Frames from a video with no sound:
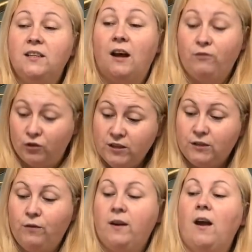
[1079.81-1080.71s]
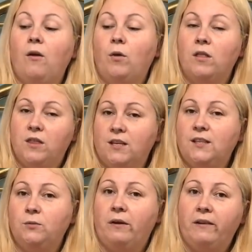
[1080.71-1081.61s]
I've done this video, this
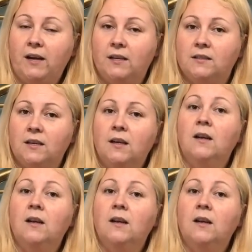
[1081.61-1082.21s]
is where it is.